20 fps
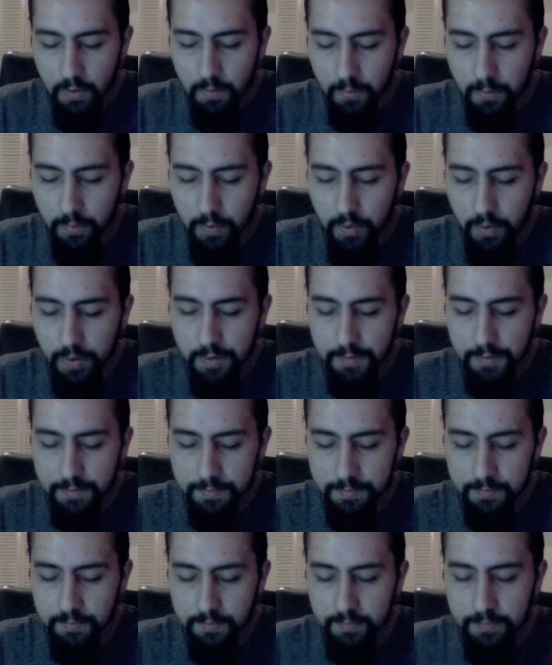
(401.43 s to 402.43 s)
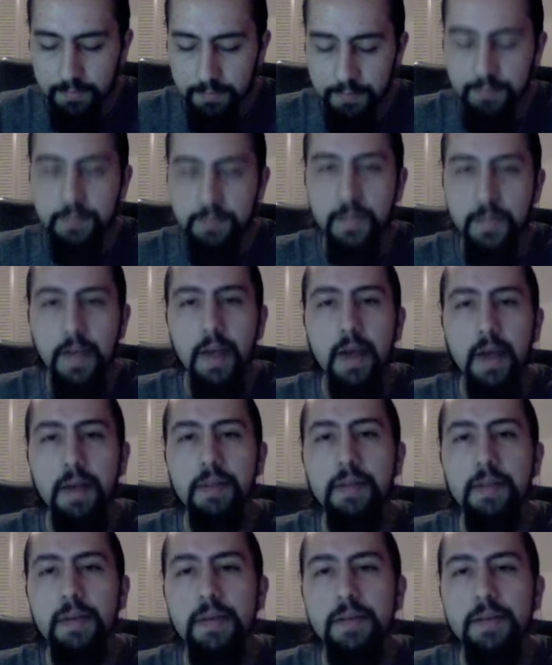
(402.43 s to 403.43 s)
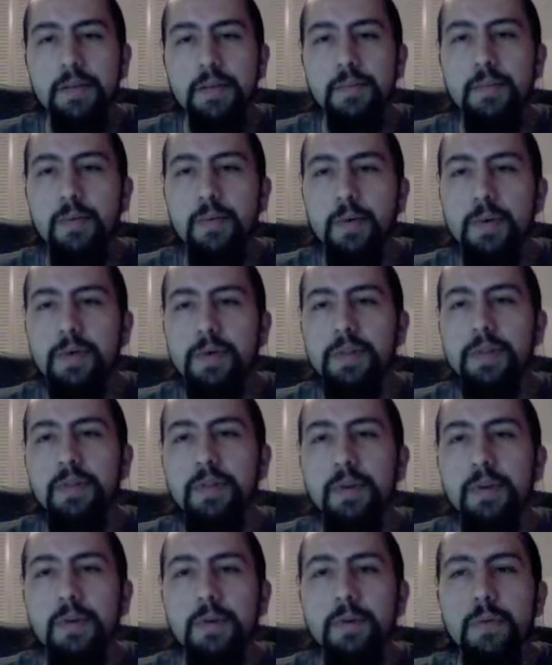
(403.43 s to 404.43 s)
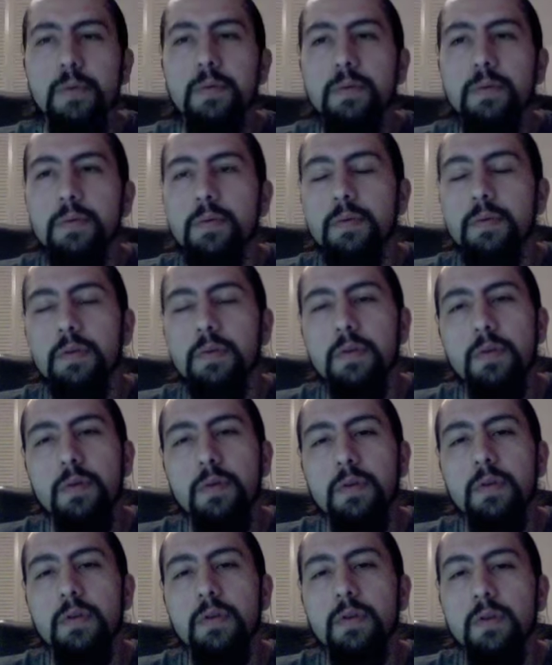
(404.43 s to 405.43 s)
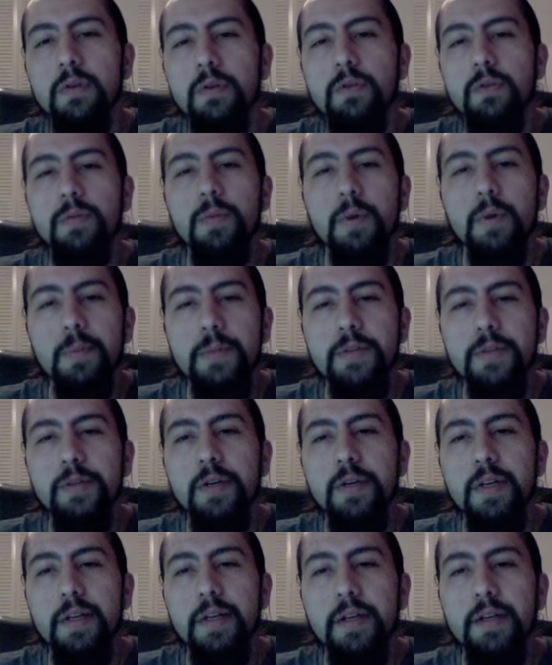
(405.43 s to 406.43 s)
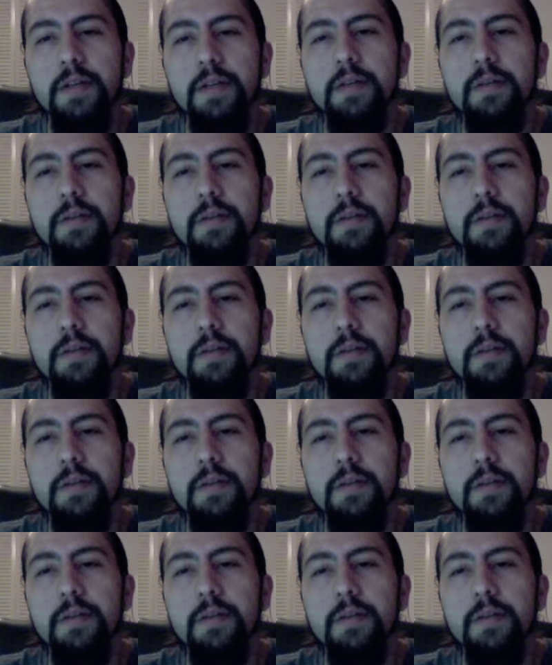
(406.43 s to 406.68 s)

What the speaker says: But yeah, I think it's important to know who's perpetrating it,